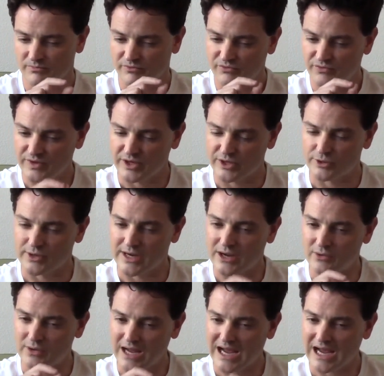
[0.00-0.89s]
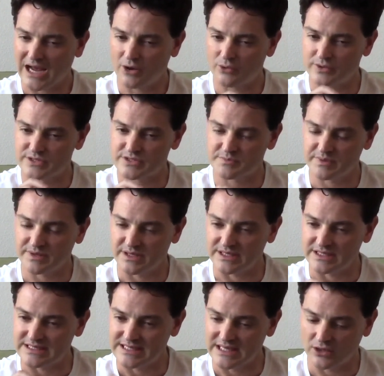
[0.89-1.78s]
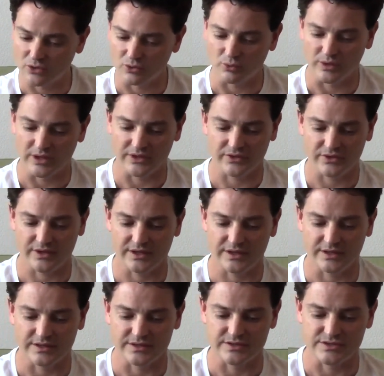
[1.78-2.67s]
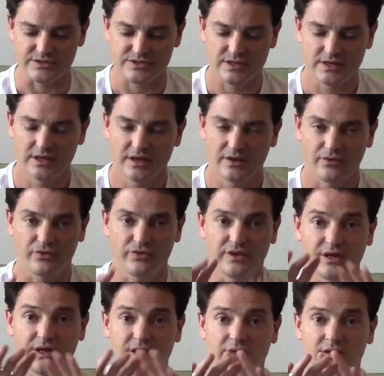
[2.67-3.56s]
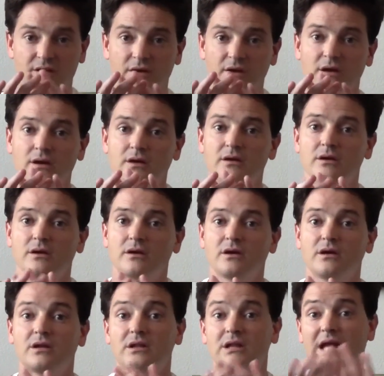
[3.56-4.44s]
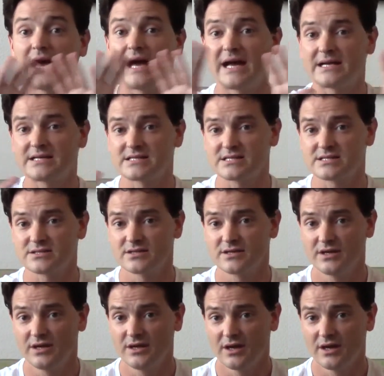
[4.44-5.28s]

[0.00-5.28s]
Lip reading: figure out how it's being dealt with is the glass